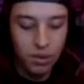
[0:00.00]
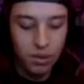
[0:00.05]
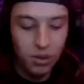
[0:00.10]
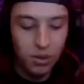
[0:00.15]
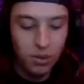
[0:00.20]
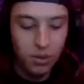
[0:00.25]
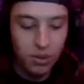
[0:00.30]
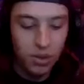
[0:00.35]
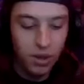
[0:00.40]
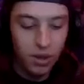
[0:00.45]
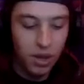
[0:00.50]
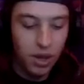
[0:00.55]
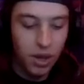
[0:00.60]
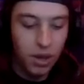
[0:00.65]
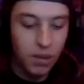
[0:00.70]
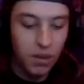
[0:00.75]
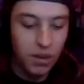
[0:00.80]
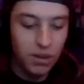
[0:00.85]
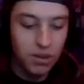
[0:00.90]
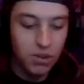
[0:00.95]
a pretty good
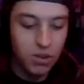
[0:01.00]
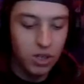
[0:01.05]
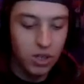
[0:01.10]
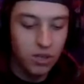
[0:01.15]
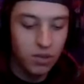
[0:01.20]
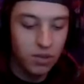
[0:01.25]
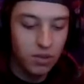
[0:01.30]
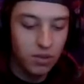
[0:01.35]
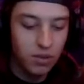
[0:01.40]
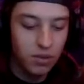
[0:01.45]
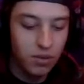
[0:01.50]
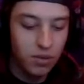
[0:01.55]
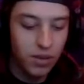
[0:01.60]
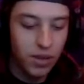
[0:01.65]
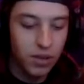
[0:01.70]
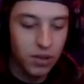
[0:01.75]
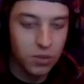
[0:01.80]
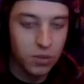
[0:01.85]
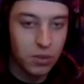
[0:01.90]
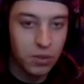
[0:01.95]
game against the Chiefs, if you
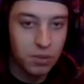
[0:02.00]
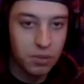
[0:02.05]
ask me.